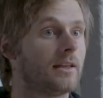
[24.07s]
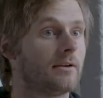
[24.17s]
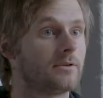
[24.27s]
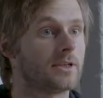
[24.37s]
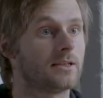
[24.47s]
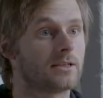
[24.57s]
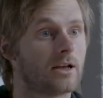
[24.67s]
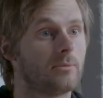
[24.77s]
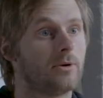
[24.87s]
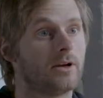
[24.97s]
and that was in the
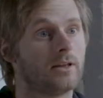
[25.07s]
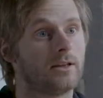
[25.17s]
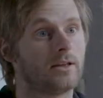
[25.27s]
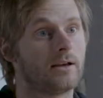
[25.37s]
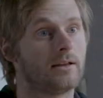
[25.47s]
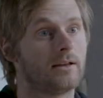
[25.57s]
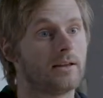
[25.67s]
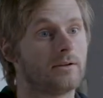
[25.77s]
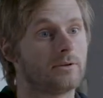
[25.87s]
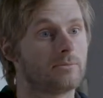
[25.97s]
summer, and
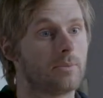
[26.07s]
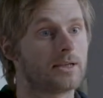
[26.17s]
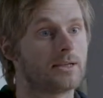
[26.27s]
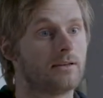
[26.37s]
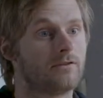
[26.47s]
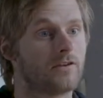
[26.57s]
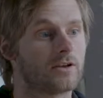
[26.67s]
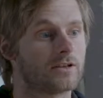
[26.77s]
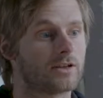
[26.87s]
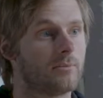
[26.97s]
that was basically the
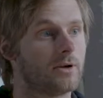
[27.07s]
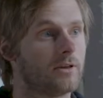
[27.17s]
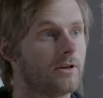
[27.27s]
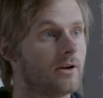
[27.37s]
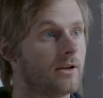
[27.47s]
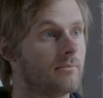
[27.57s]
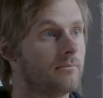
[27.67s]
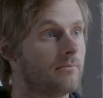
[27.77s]
first summer that I